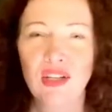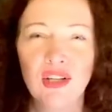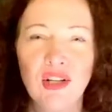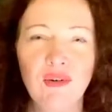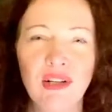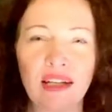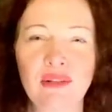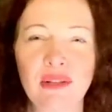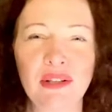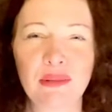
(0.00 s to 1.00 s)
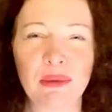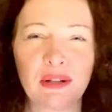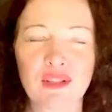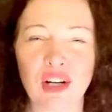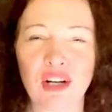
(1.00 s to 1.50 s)
anywhere in your
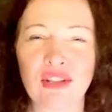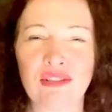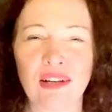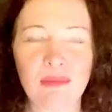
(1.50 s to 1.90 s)
birth chart. I'm